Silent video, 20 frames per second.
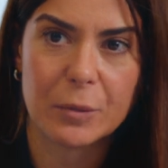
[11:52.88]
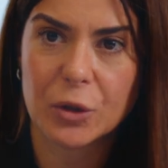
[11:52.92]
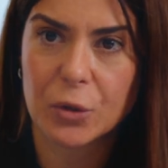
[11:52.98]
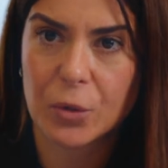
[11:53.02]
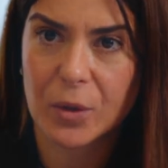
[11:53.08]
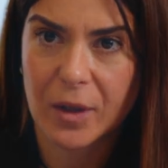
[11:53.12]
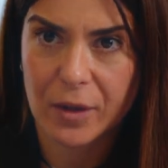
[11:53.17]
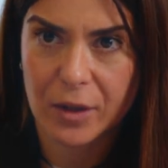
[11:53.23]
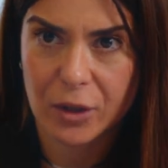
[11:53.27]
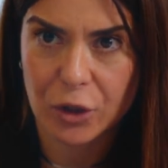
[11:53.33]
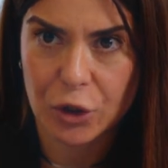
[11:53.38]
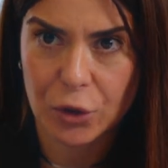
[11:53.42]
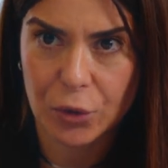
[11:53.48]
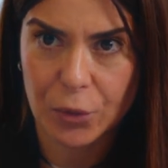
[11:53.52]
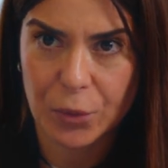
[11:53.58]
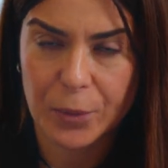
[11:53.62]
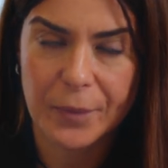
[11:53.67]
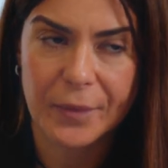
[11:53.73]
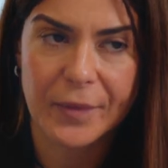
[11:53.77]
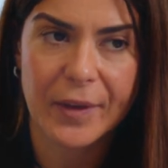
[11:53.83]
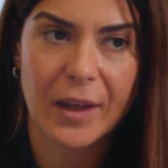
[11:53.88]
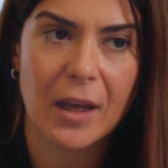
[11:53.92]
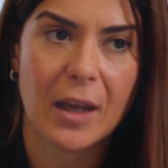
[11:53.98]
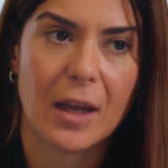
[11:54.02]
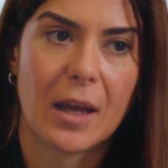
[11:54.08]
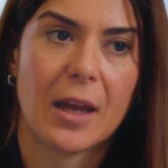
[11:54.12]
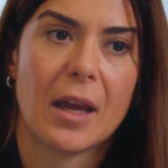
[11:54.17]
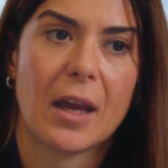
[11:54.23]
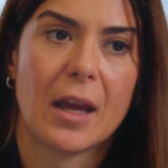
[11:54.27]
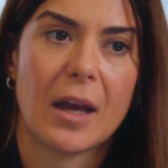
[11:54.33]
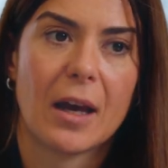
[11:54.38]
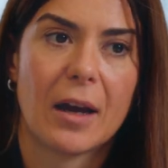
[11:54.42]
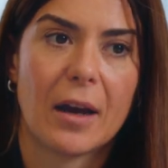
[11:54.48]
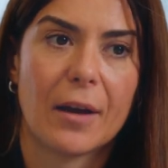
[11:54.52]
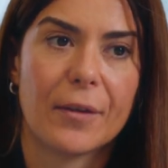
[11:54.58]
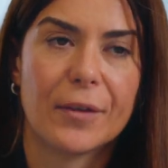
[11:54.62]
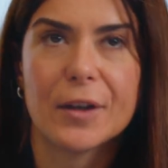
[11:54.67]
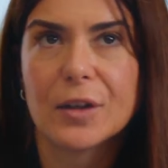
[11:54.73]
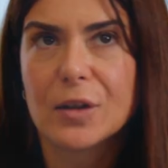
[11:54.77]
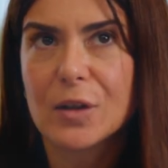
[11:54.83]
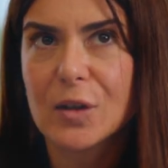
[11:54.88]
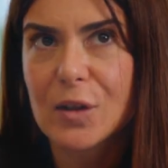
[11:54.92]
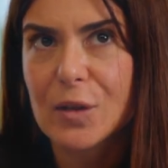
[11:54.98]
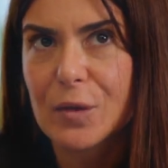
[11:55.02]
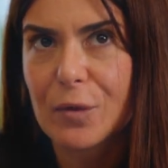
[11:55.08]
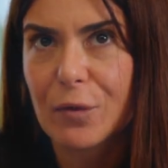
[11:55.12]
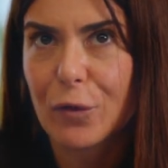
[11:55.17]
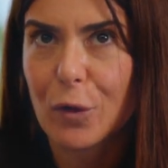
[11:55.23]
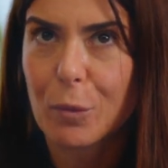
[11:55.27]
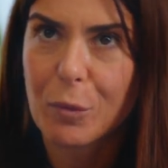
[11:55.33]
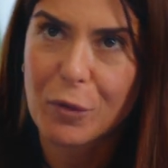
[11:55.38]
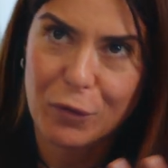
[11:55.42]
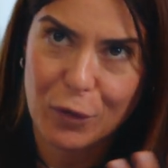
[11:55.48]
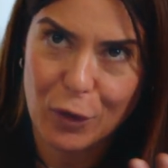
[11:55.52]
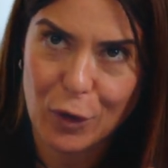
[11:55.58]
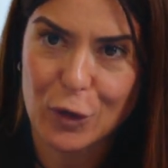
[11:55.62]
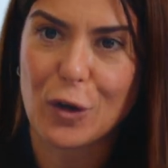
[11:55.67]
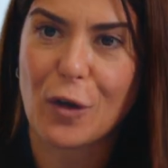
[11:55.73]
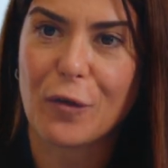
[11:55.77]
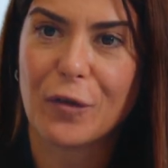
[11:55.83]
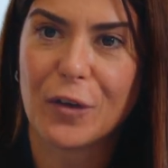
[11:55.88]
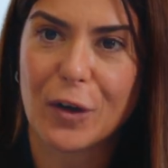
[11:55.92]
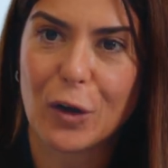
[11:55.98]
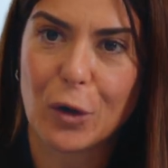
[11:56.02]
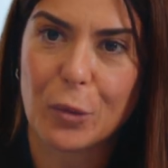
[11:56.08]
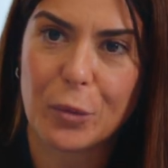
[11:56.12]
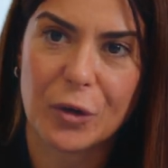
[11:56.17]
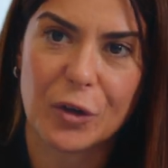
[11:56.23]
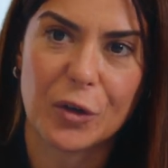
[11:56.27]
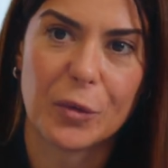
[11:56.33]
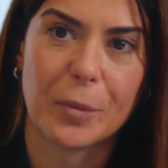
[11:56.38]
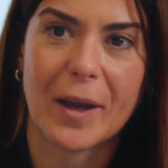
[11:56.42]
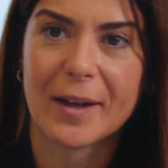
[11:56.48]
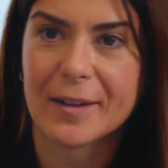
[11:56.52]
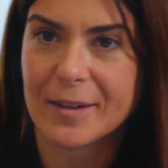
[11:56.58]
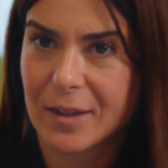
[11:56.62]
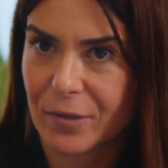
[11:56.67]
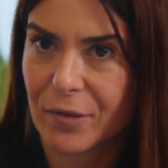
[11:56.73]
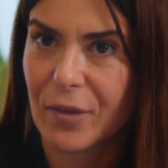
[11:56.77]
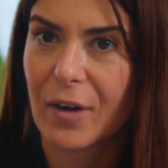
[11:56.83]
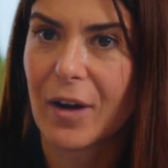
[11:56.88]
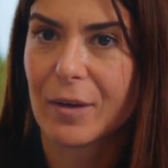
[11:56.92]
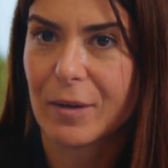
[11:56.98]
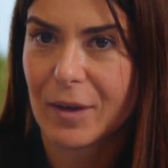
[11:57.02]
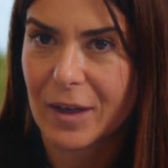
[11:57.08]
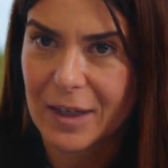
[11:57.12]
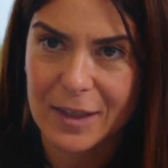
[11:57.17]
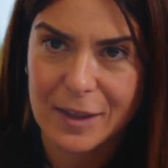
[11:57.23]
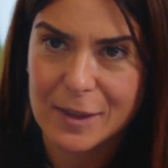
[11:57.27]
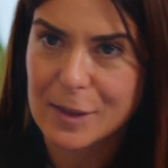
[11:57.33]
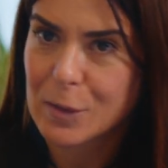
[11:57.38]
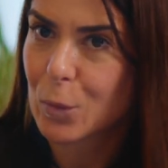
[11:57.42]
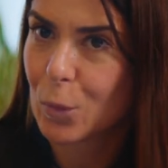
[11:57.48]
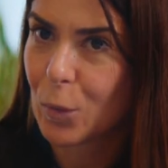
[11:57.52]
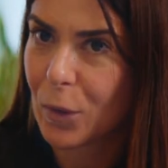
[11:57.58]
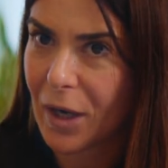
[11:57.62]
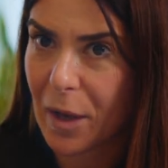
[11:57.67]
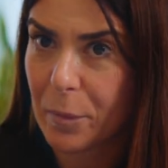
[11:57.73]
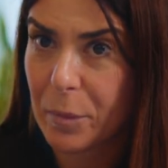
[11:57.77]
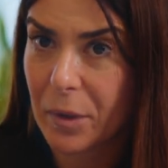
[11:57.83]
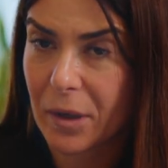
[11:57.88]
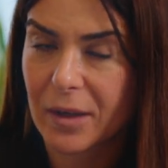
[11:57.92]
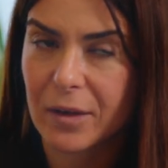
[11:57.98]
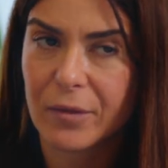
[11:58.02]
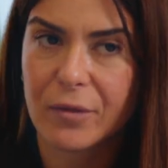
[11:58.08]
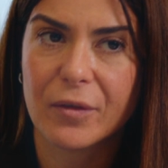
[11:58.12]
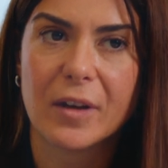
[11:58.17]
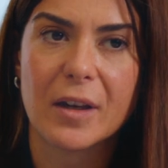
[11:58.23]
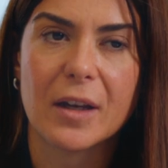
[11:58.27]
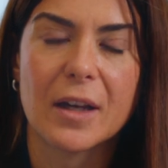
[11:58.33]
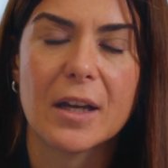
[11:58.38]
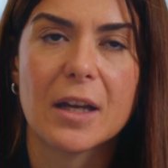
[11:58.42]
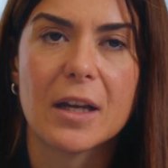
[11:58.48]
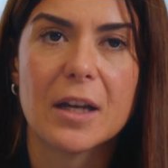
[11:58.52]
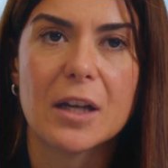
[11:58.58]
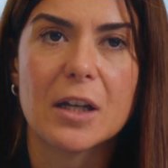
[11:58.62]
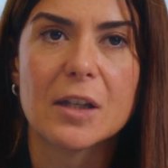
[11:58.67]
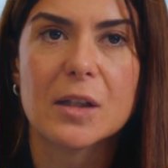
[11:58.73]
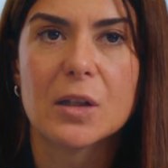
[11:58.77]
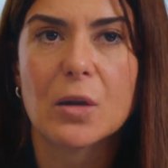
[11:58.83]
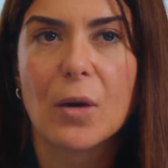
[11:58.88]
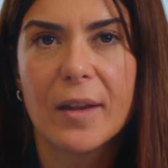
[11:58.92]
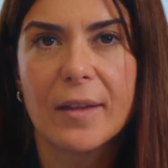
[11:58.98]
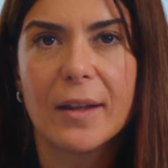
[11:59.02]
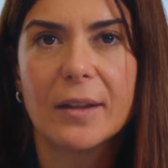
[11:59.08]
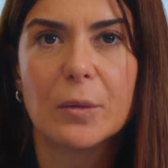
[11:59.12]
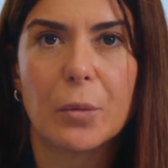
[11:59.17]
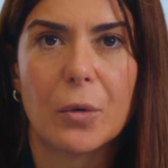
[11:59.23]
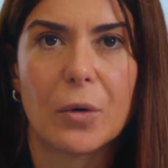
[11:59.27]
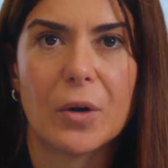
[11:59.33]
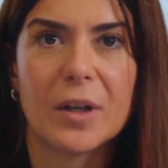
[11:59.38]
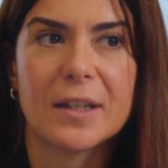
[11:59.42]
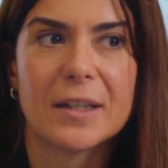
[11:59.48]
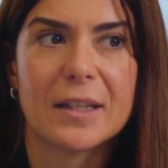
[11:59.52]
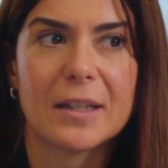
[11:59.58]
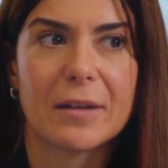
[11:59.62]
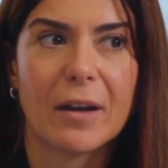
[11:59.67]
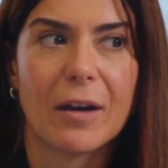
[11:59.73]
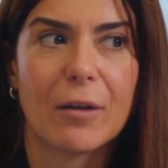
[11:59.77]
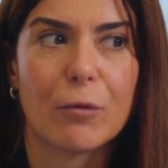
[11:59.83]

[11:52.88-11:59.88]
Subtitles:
between the two. This, from a philosophical perspective, is what I believe. Sure. So at that point,